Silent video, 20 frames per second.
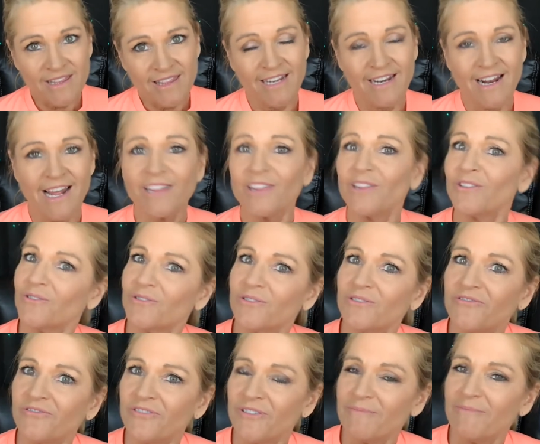that I
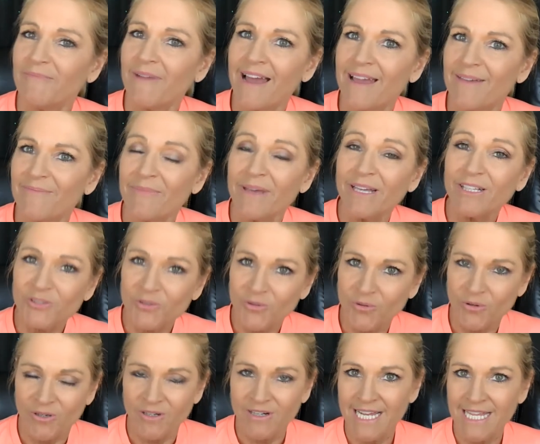learned from my
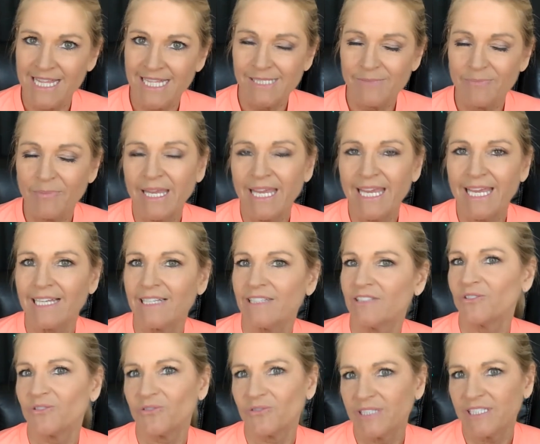mentor in the speaking
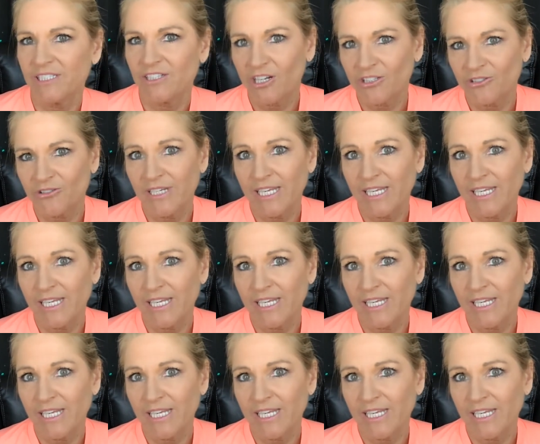industry, Dr.